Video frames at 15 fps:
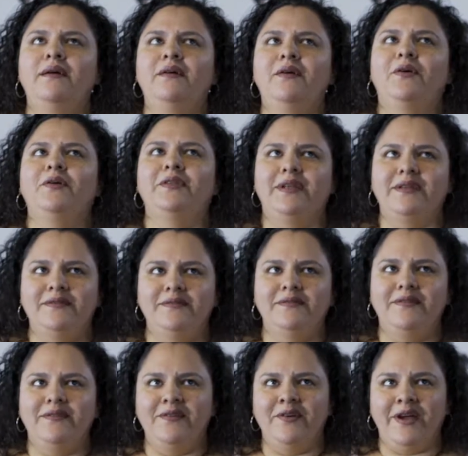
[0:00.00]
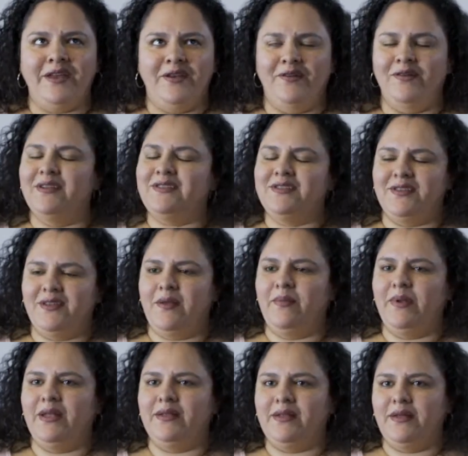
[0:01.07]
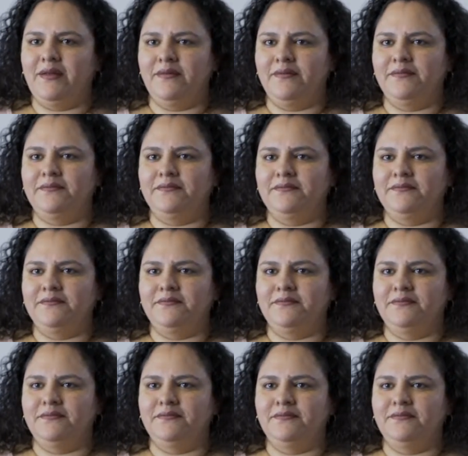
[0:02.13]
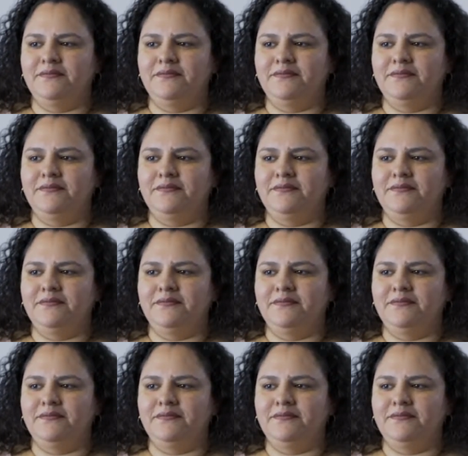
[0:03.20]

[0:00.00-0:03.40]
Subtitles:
Hold on. Okay, no, let's just keep it like that.